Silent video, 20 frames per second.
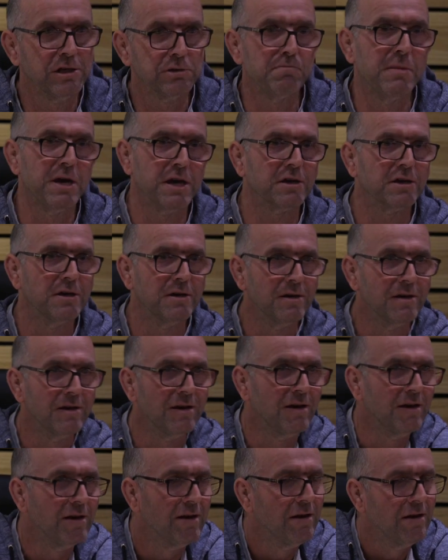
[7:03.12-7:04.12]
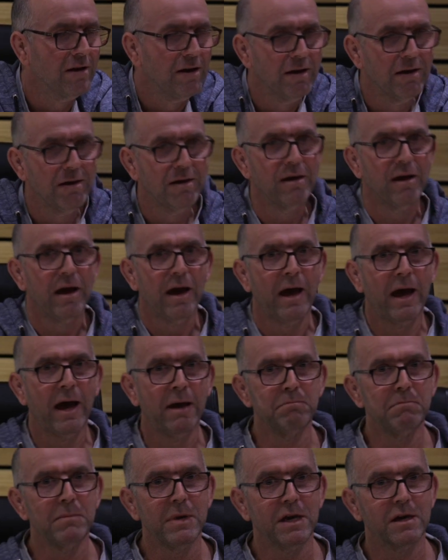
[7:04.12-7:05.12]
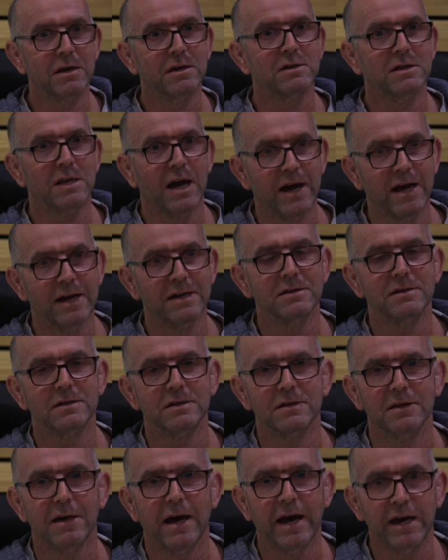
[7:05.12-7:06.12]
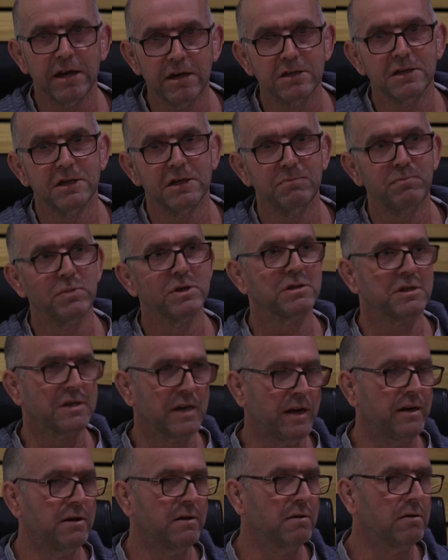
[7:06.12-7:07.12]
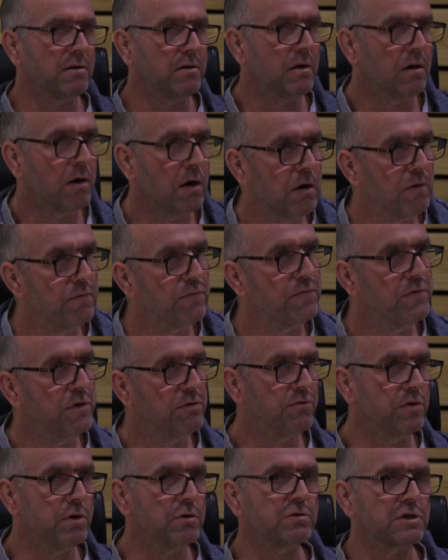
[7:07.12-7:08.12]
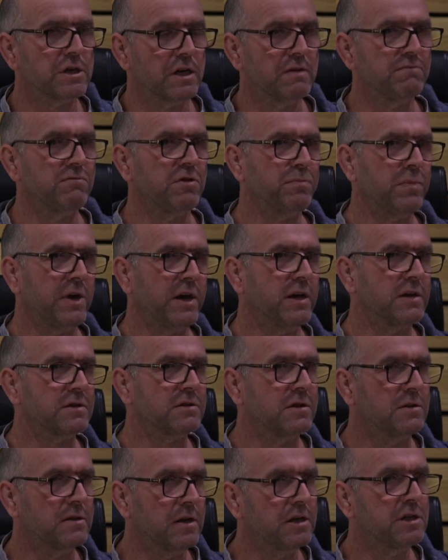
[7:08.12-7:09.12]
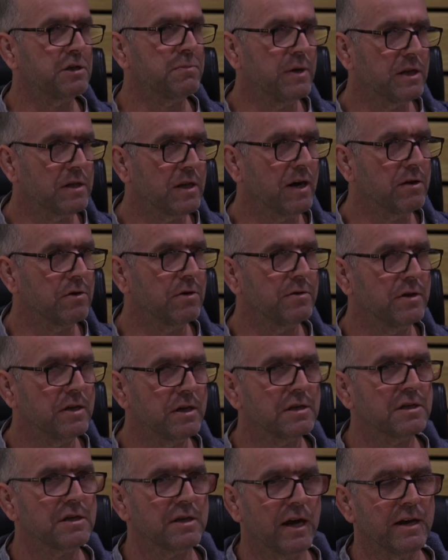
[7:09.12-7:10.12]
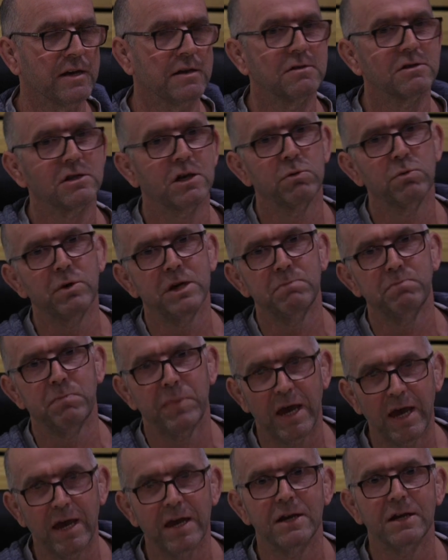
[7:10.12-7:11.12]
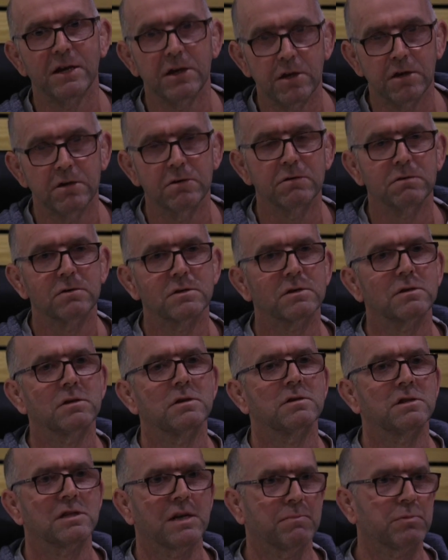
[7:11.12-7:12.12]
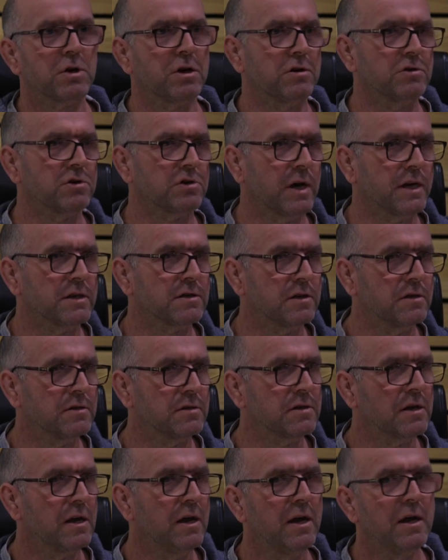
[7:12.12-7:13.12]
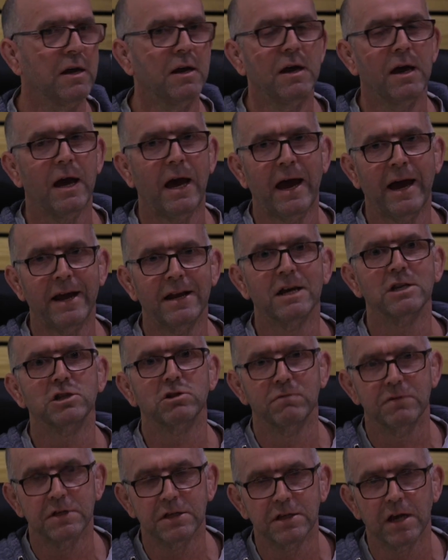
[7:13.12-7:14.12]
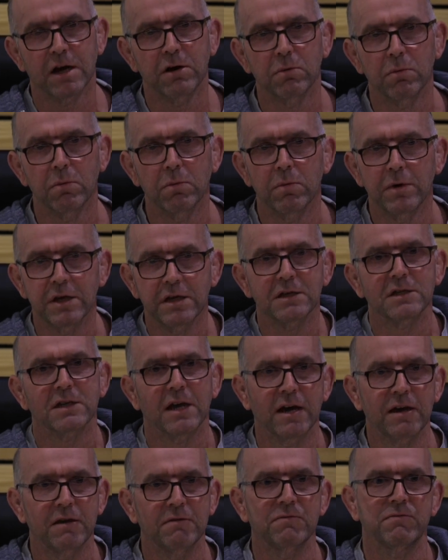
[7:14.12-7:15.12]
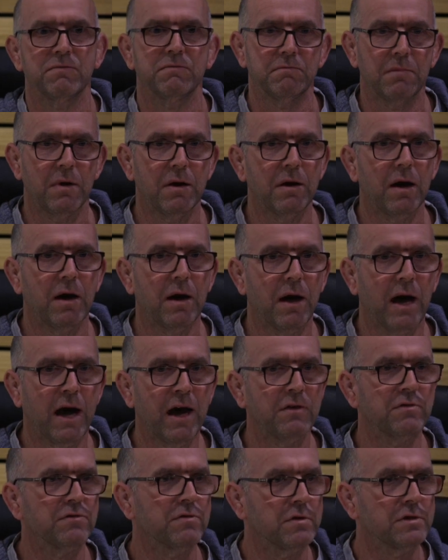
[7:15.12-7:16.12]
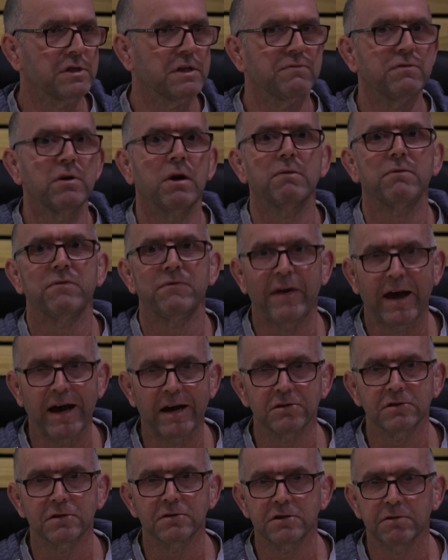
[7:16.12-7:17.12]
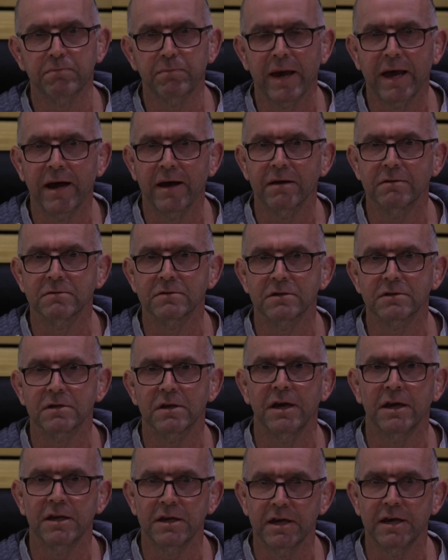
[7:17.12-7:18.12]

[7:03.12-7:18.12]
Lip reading: It's Mick. And Mick does 80% of the routine repairs that need to be done on the estate. So we barely use subcontractors. And as a result, we save hundreds, if not thousands of pounds a